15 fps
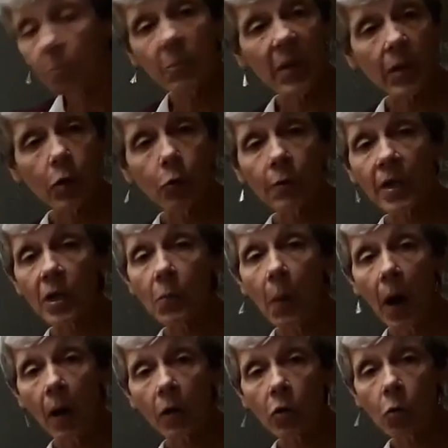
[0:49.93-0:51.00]
Big Creek
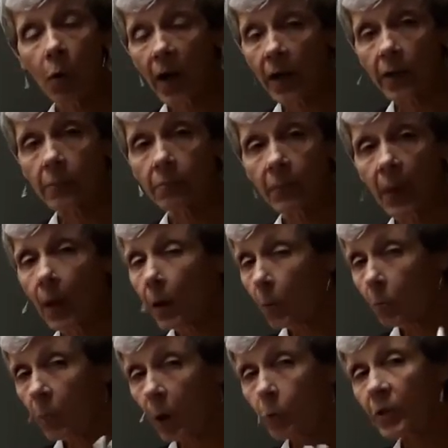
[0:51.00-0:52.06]
Parkway,
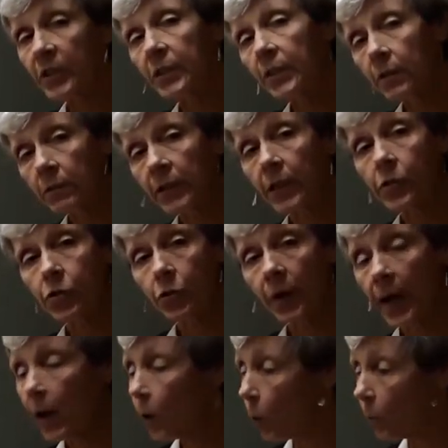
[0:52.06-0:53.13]
but we still need your
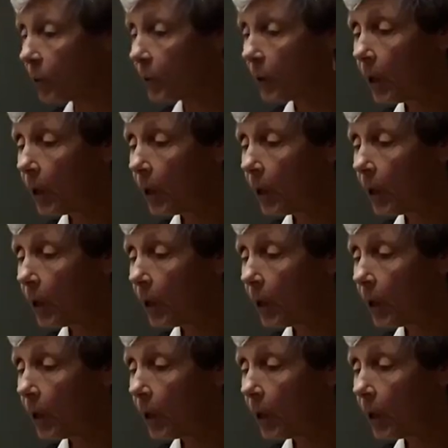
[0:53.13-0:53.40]
help.